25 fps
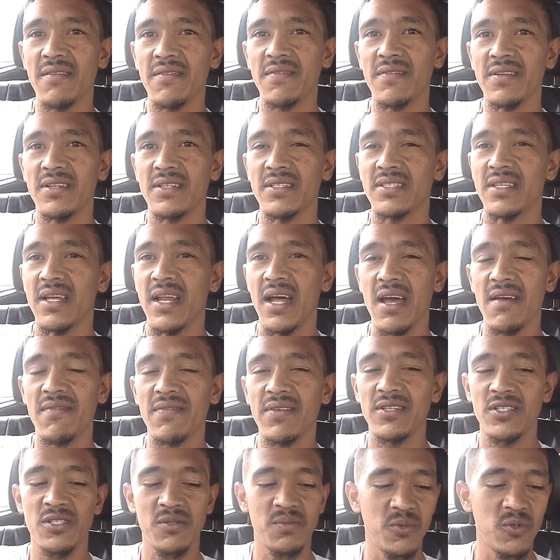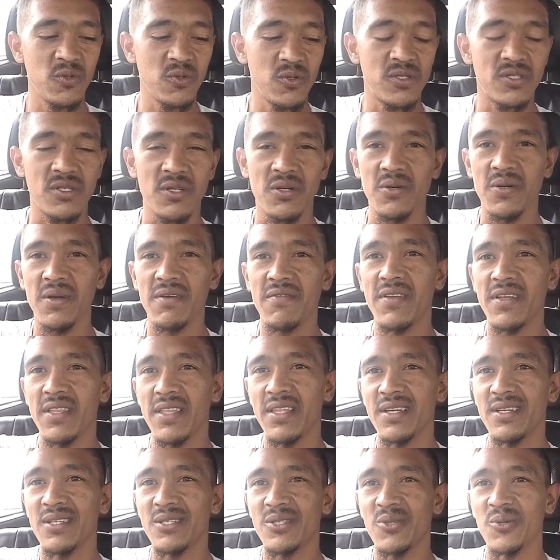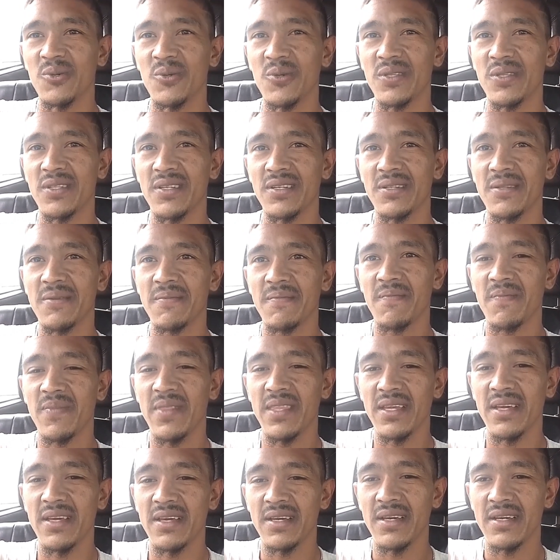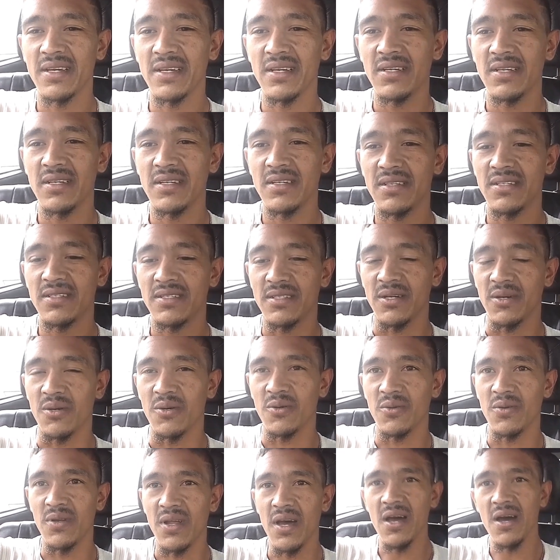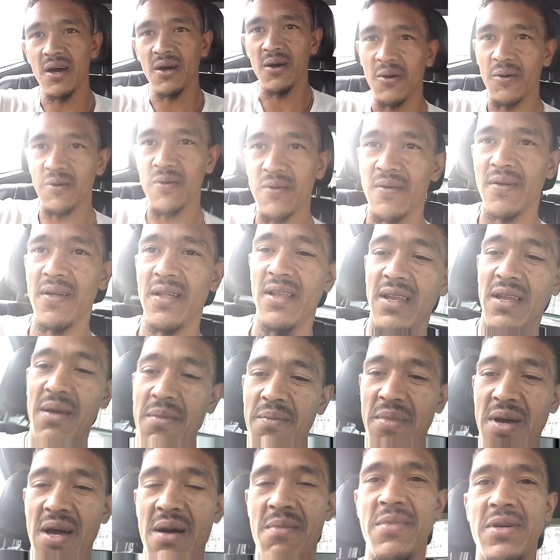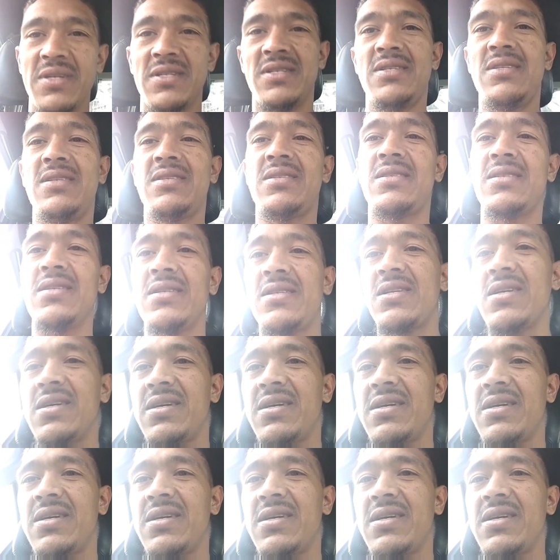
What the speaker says: and it's driving smooth, so everything is sorted. So now I must just turn